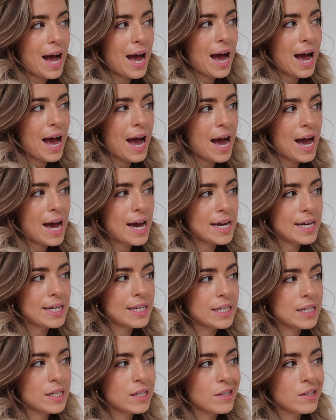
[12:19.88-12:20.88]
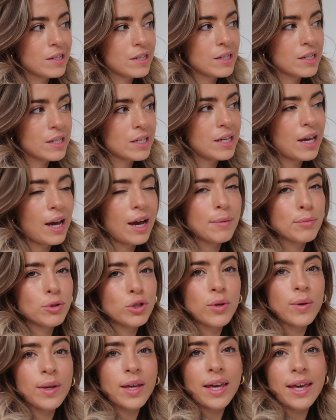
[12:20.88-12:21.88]
and yeah I'm
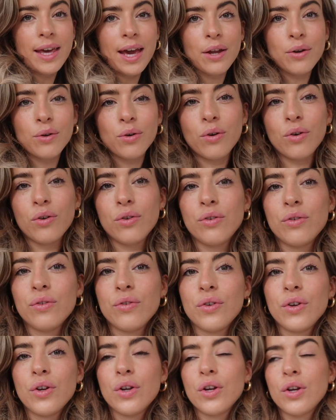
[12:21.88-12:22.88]
shooting again on